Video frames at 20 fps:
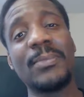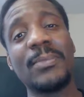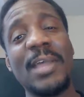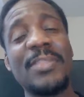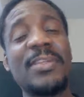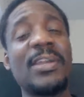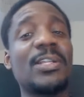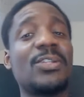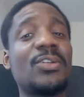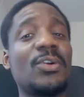I
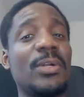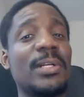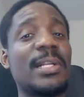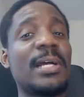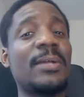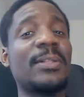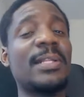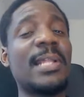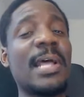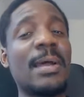think it turned
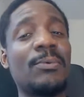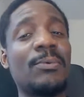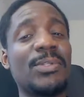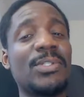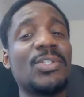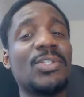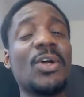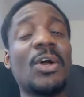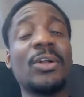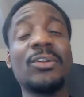out that that
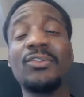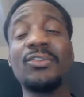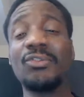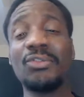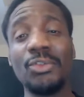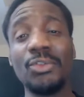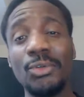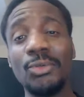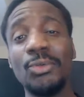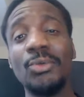was not
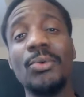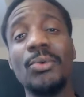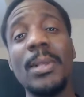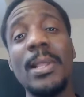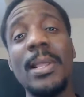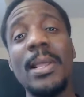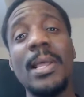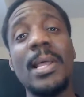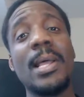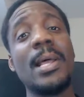true,
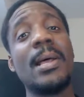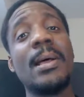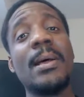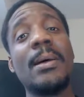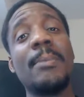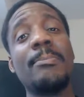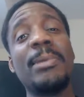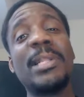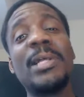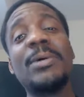
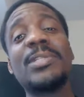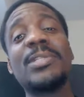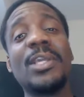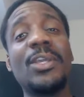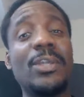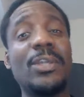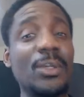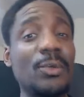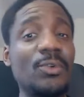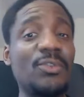but there was a
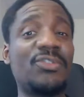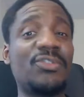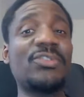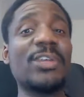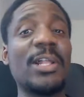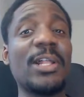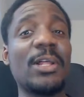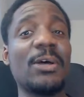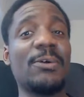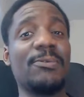huge
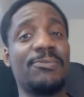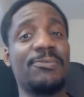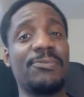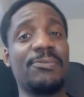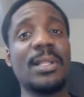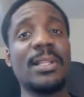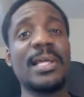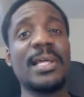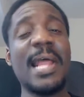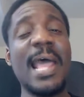
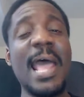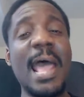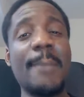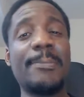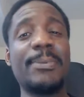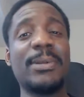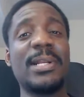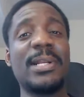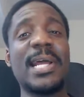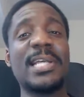sell-off that
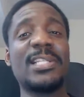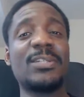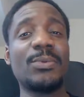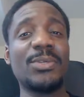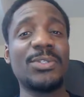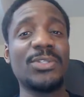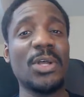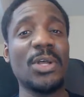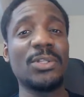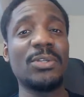happened as a
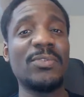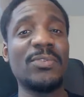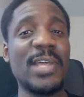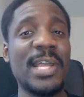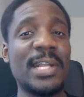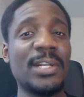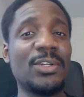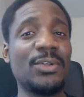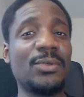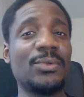result of
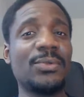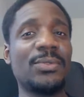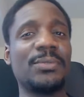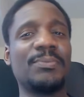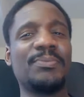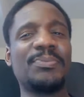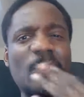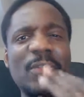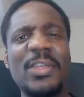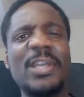that news.
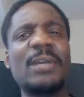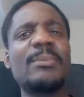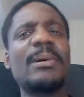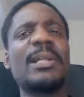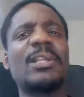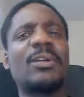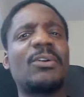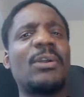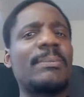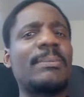Think
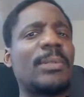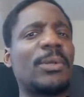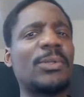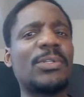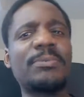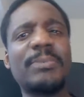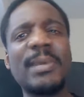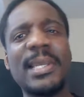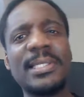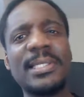about the crypto
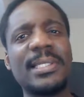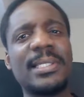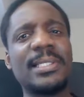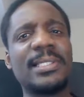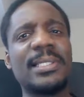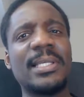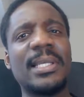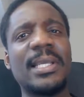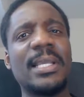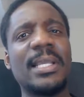
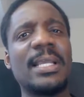spaces.